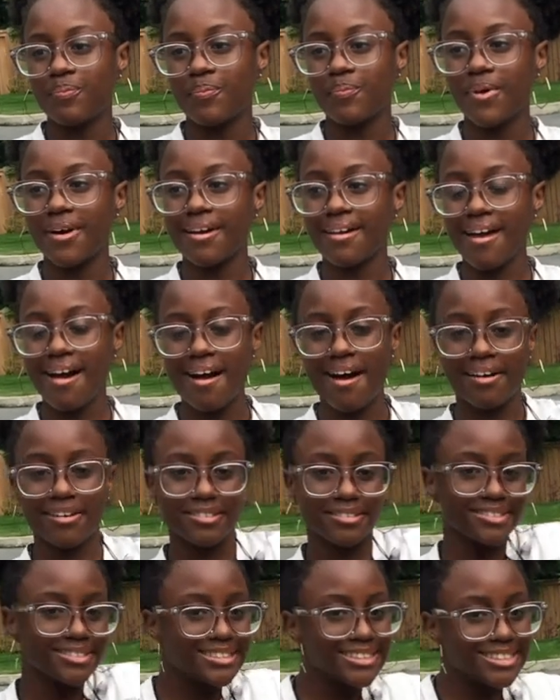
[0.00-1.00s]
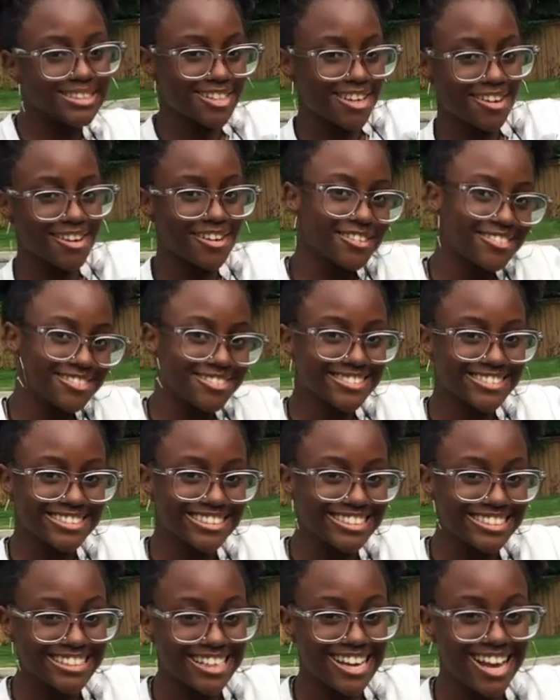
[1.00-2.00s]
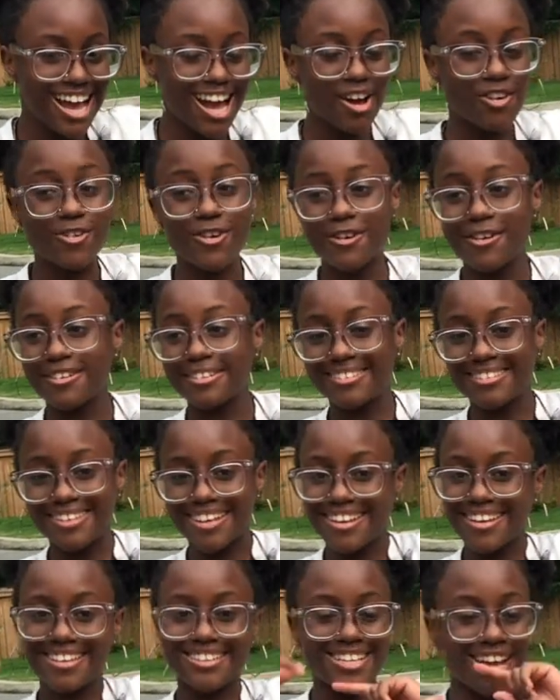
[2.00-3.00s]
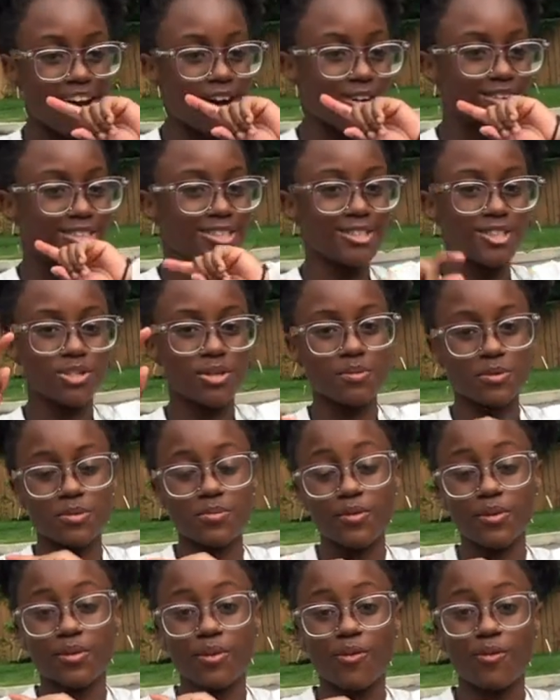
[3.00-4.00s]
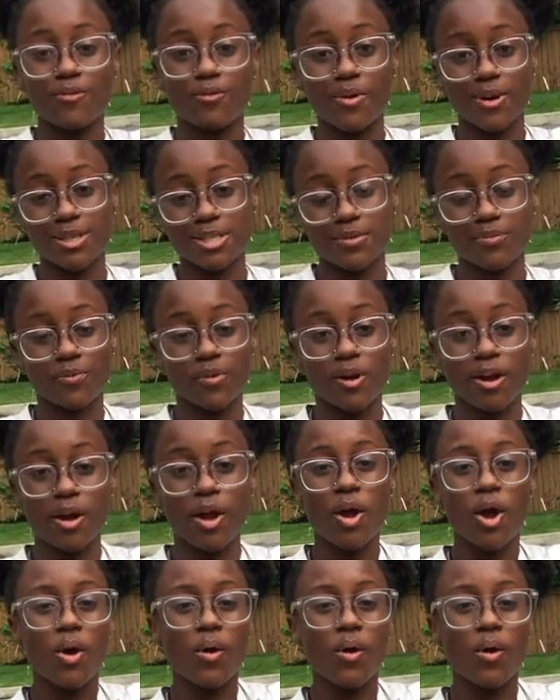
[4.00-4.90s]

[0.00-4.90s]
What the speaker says: But yeah, so I will link down the description below for us for